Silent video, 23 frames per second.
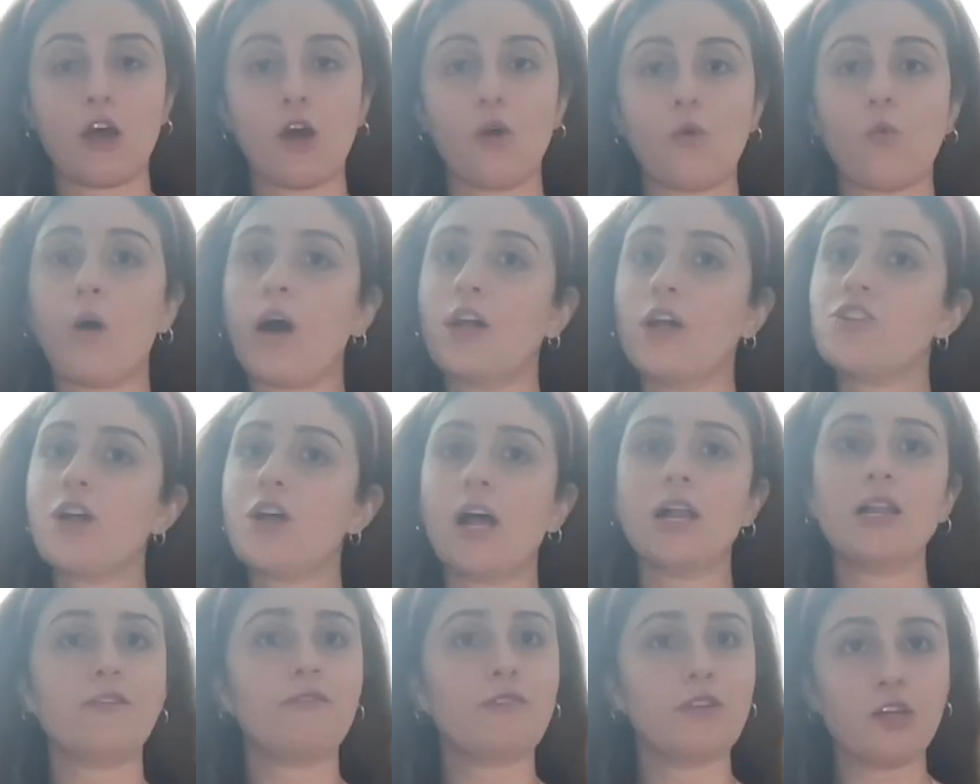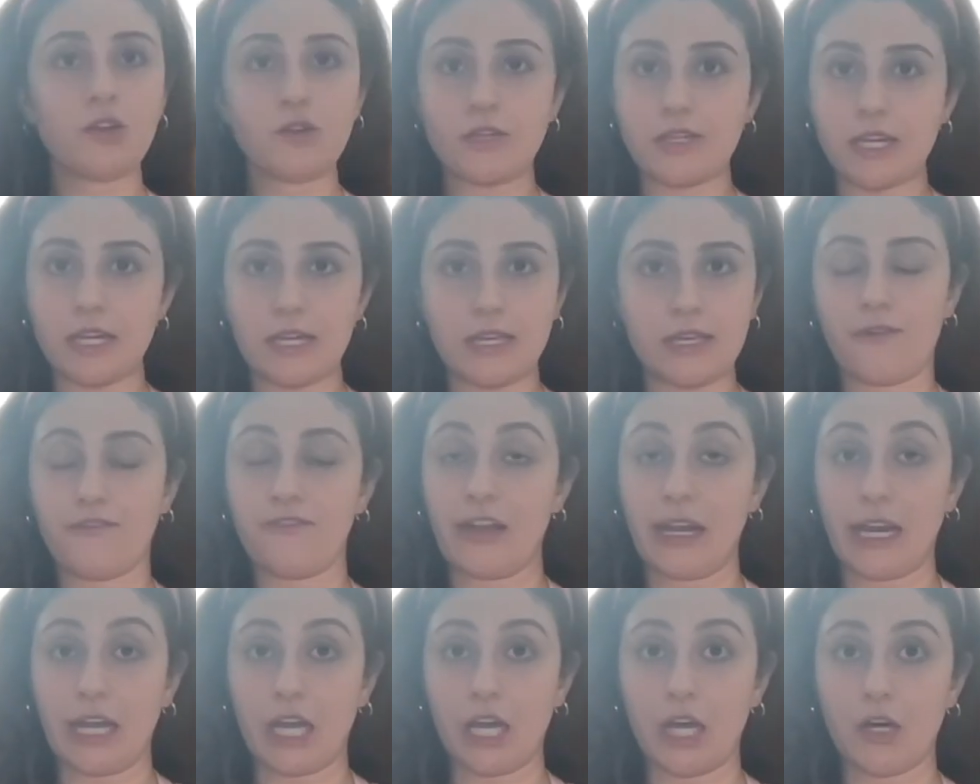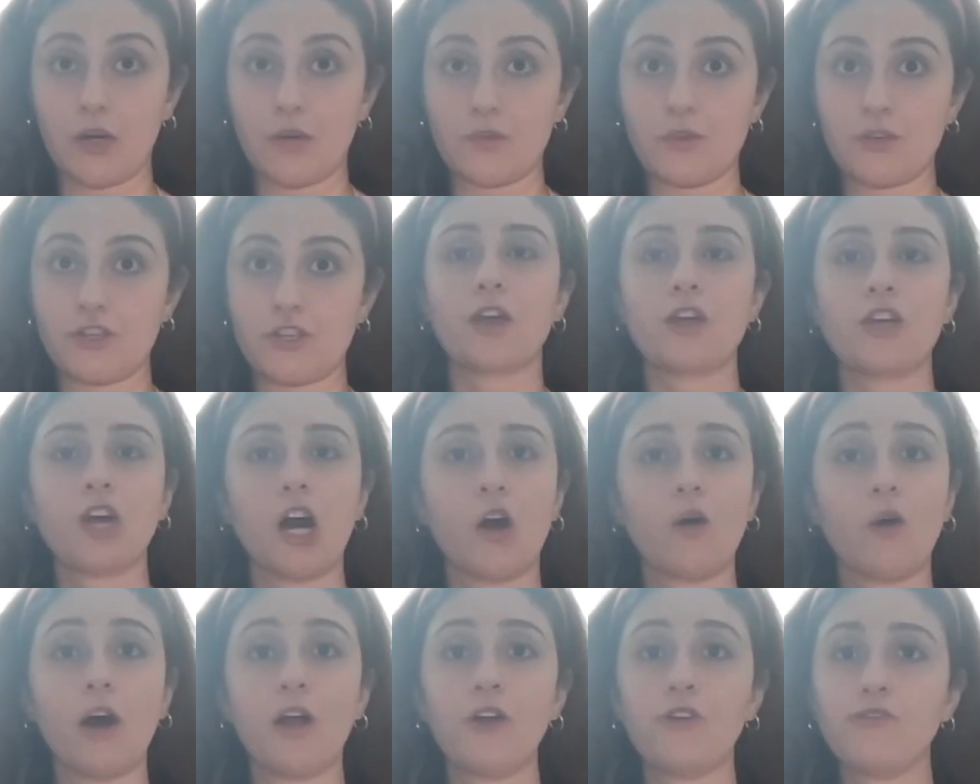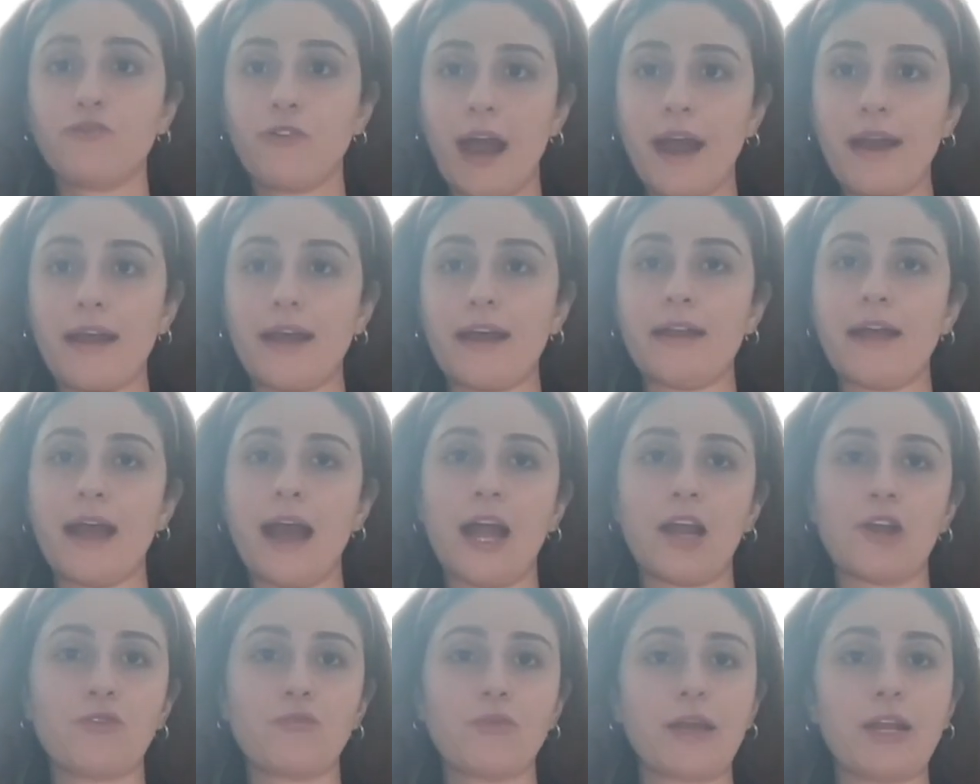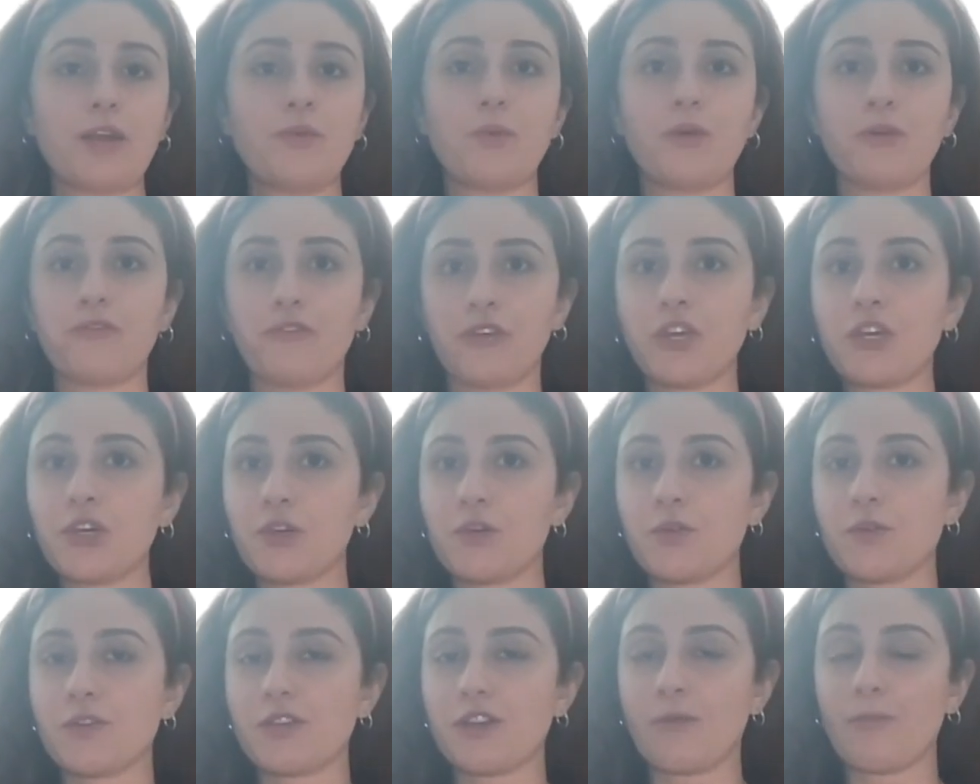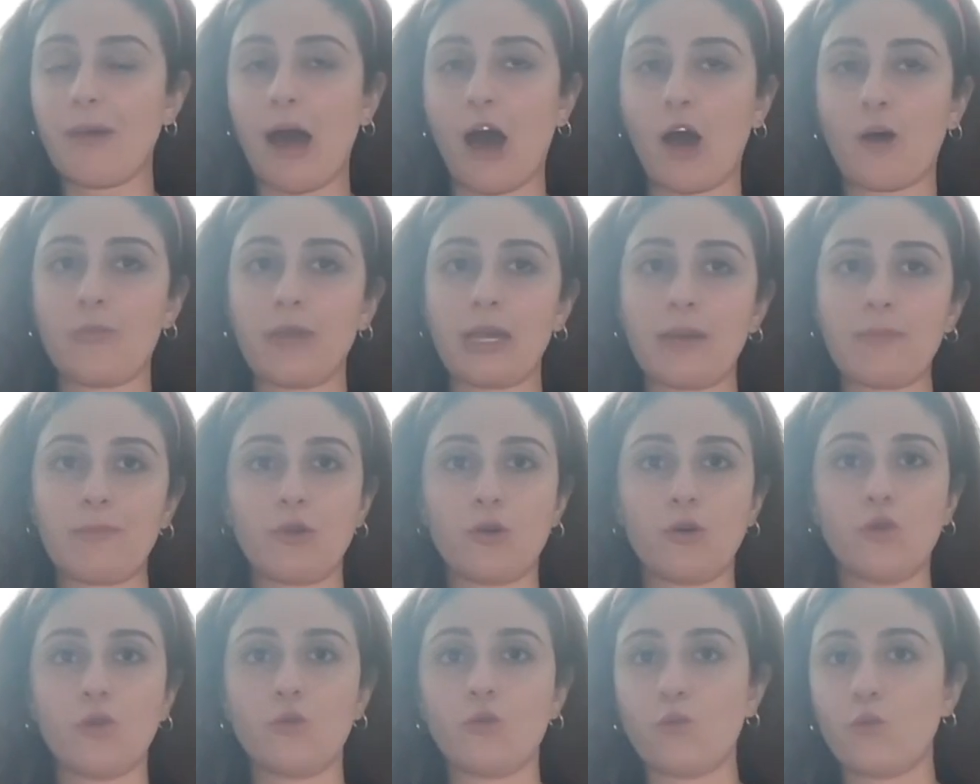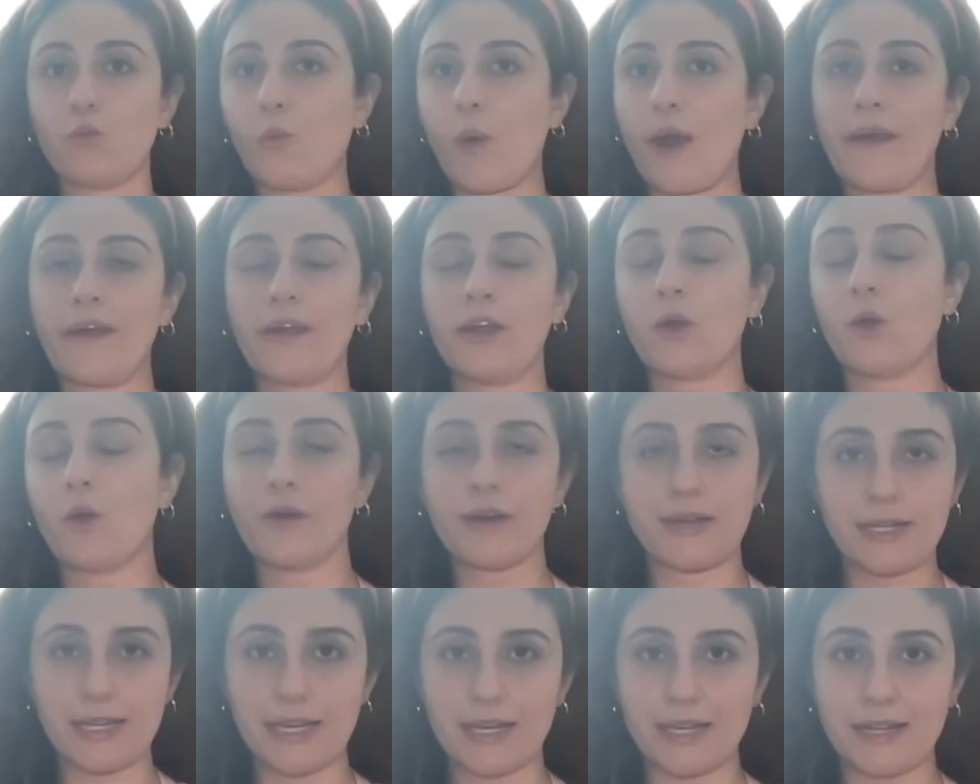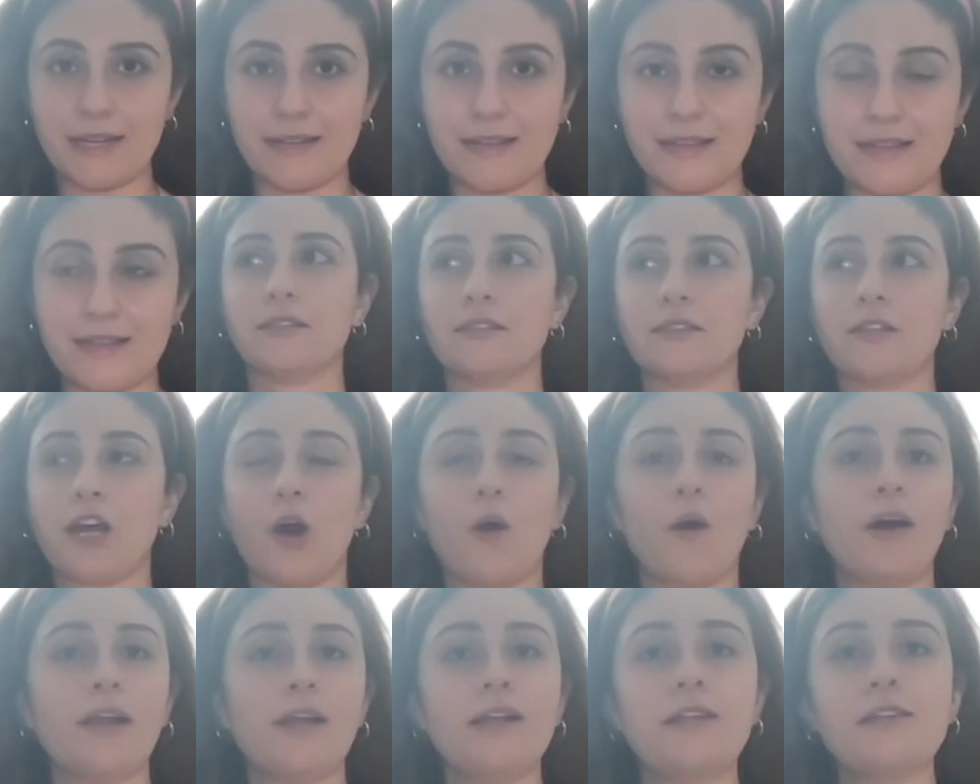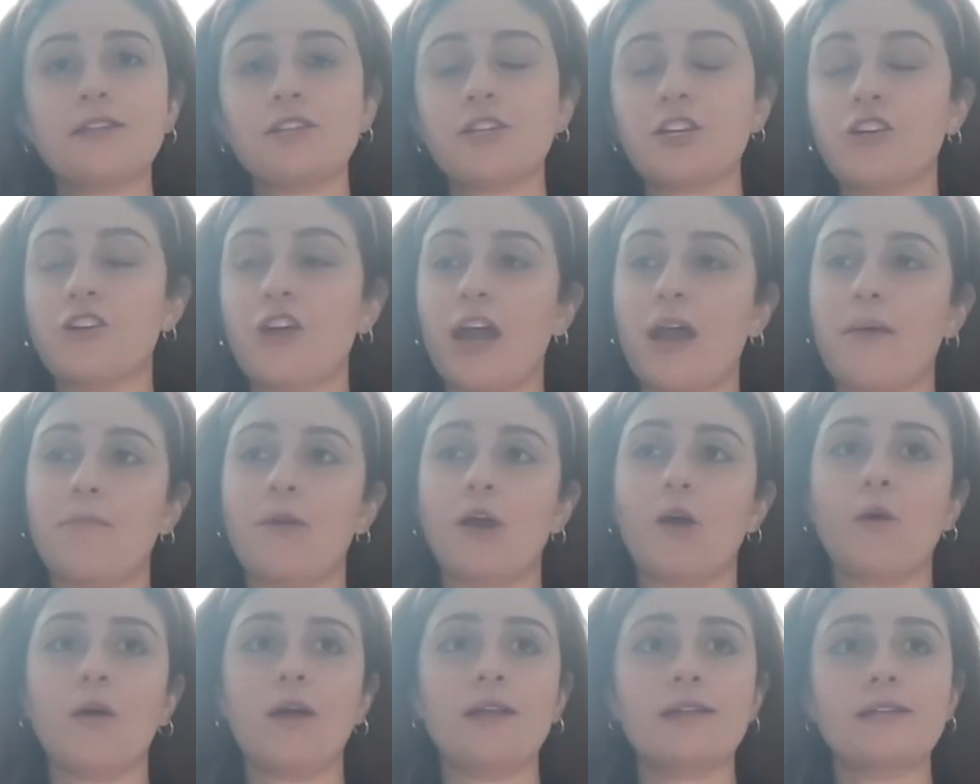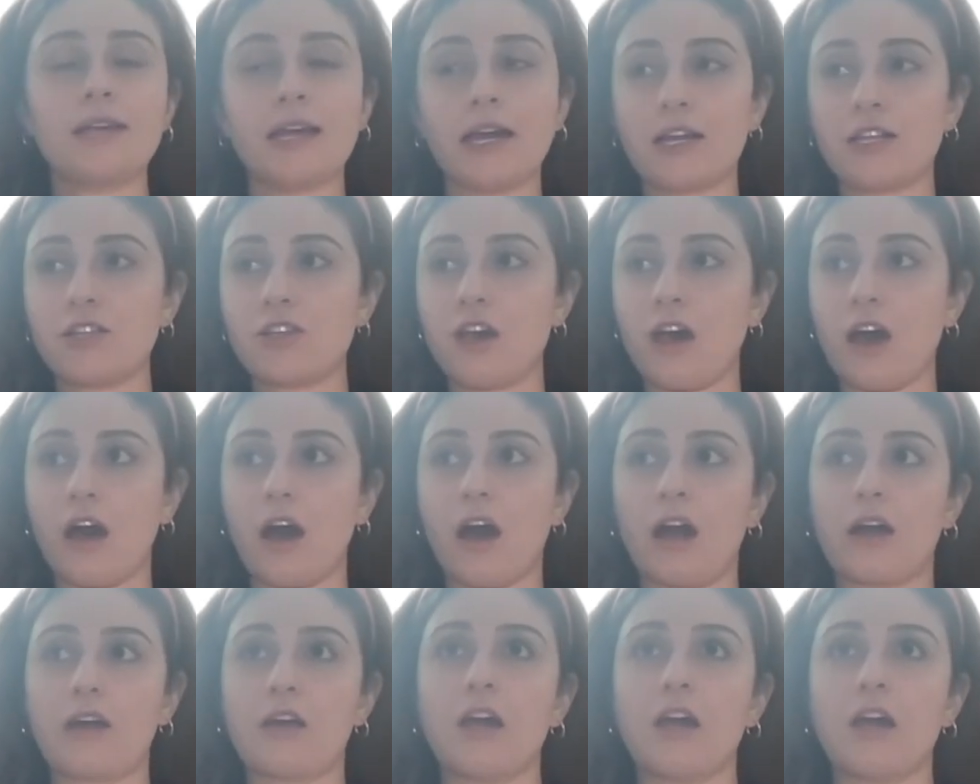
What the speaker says: Watch all of Lucy's videos. Go on Reddit and read reviews about people wearing corsets. Go on Instagram, go on TikTok,